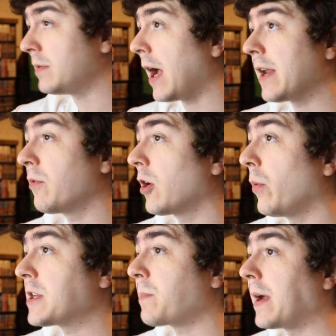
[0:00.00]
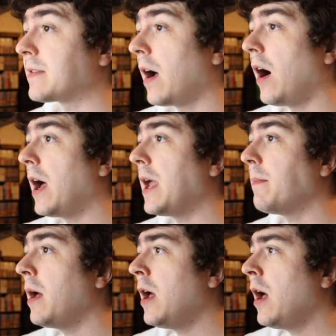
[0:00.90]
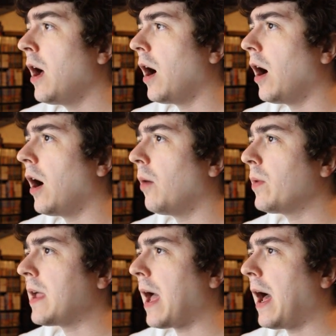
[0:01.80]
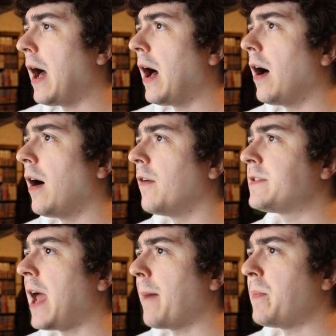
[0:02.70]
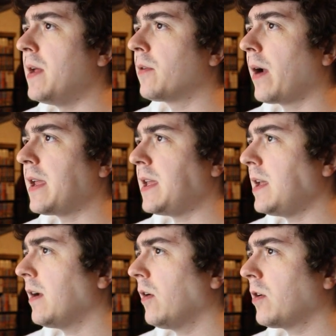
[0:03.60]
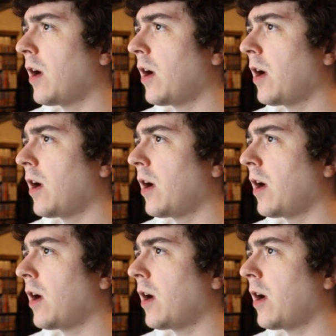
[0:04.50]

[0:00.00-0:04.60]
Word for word: not even gonna waste my time. Um, we have Teppen right here,